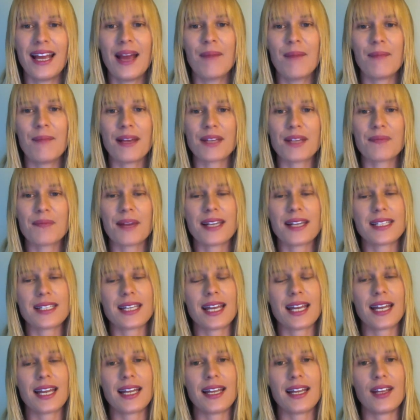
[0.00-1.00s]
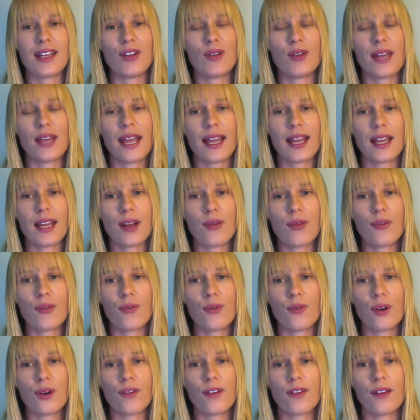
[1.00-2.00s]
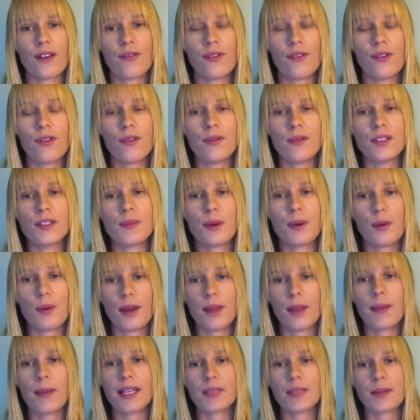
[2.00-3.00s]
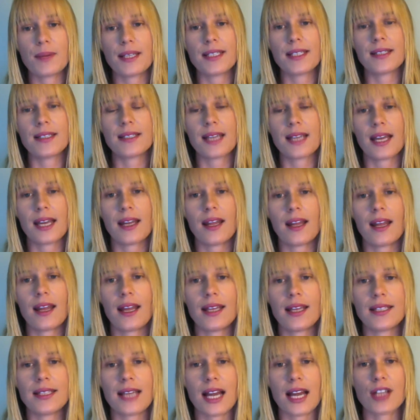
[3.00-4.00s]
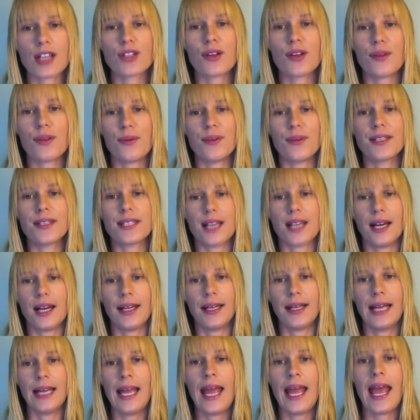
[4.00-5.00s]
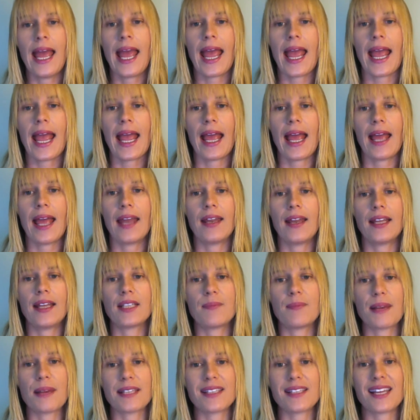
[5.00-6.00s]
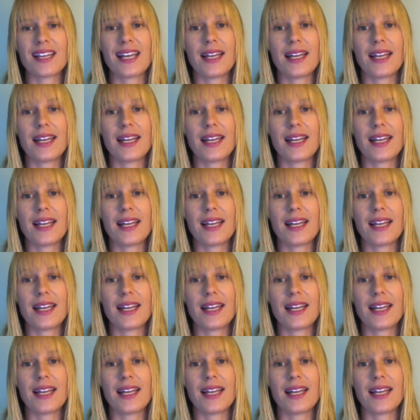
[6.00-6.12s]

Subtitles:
Best place to get it. You can get it through fortified foods, but one of the best places to get it is actually through the sun. And it's best to get